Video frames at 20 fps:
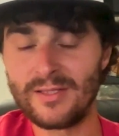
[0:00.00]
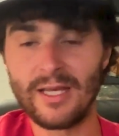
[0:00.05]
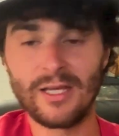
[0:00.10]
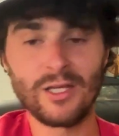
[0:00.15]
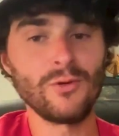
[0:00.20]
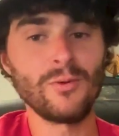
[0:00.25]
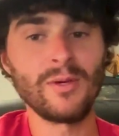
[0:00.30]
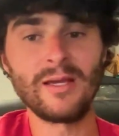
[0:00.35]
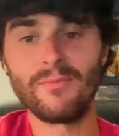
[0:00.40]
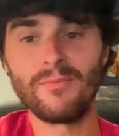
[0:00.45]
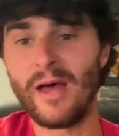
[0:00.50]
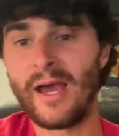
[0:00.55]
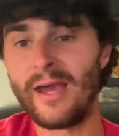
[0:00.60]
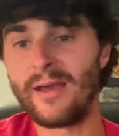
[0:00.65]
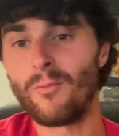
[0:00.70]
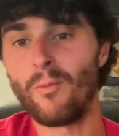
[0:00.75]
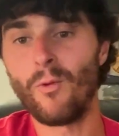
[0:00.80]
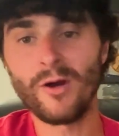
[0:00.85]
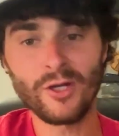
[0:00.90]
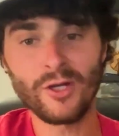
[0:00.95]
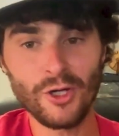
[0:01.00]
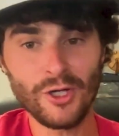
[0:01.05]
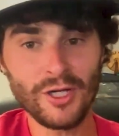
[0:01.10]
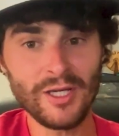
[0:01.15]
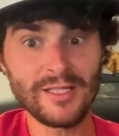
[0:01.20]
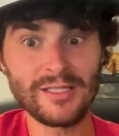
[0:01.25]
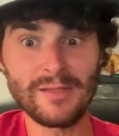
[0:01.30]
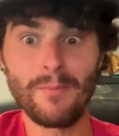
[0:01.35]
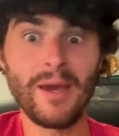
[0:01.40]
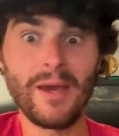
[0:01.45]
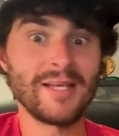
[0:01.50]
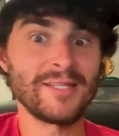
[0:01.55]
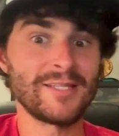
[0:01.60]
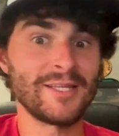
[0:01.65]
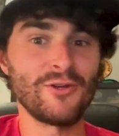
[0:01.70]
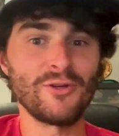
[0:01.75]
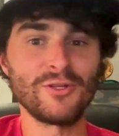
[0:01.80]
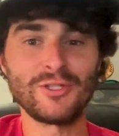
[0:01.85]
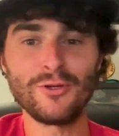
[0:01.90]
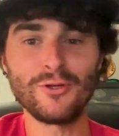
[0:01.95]
Like you eat like one cookie, it's amazing.
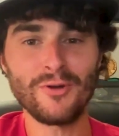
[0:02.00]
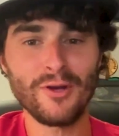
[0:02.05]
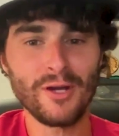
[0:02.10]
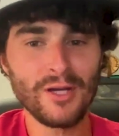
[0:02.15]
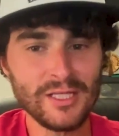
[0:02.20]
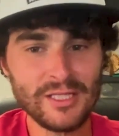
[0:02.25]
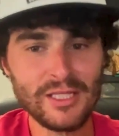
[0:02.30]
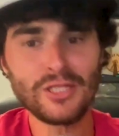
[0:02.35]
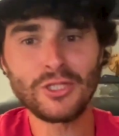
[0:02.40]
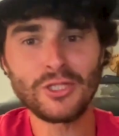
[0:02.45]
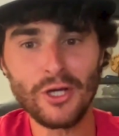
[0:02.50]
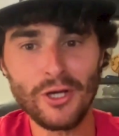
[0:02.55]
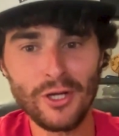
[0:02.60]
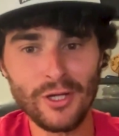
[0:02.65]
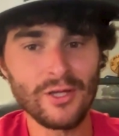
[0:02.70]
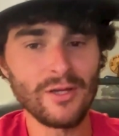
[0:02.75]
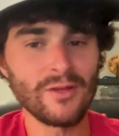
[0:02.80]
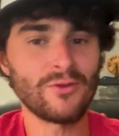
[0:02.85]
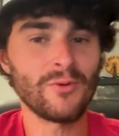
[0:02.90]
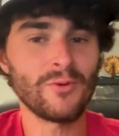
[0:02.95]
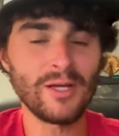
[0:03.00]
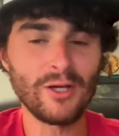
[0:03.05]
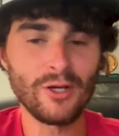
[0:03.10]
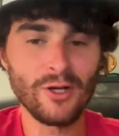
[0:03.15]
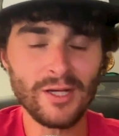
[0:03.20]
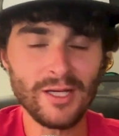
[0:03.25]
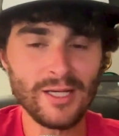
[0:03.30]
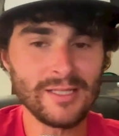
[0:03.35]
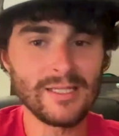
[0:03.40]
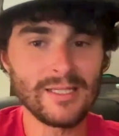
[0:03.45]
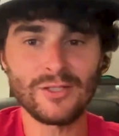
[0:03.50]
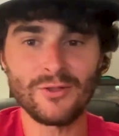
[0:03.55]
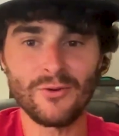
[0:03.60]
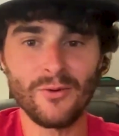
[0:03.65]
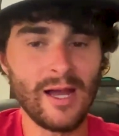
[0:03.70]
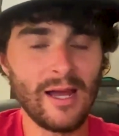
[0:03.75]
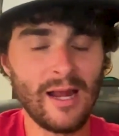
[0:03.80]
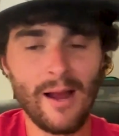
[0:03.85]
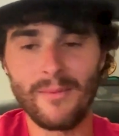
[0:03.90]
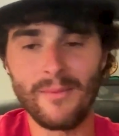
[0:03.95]
You eat two cookies, it's good. You eat three cookies, it's
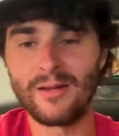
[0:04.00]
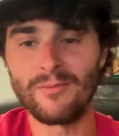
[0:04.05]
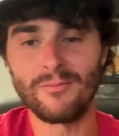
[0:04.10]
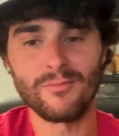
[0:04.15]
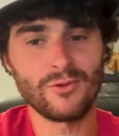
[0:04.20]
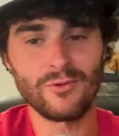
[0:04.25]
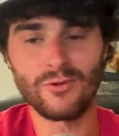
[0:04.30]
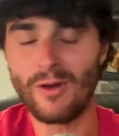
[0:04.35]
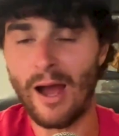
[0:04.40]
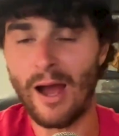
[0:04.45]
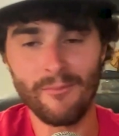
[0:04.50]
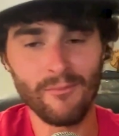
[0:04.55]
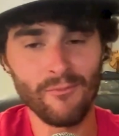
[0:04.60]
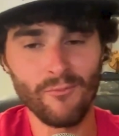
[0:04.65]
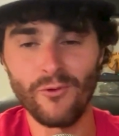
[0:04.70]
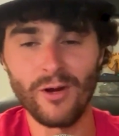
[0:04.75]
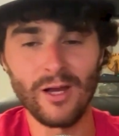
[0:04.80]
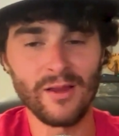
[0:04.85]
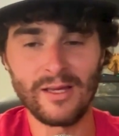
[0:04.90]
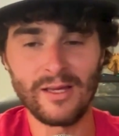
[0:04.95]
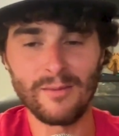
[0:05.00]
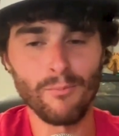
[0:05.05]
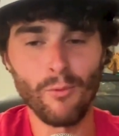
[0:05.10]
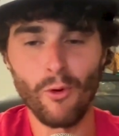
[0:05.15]
great. I mean, really more